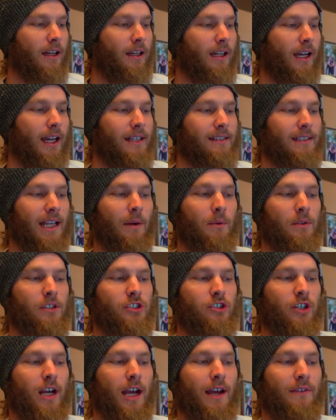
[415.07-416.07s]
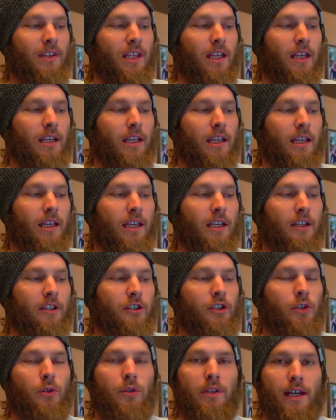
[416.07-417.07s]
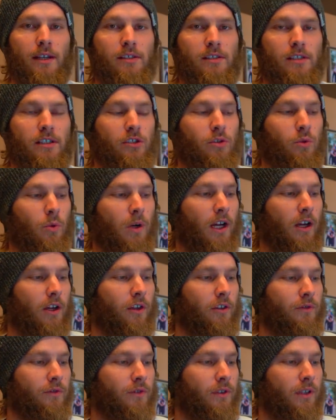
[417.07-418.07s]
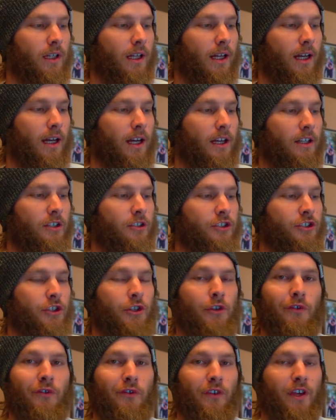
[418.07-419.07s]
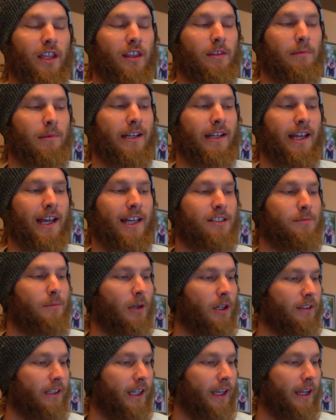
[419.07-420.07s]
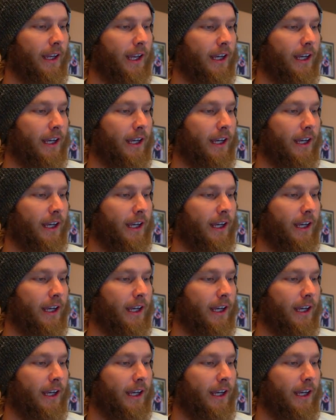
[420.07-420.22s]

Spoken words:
Guys, I was drafted in 2012, June 5th, my dad's birthday,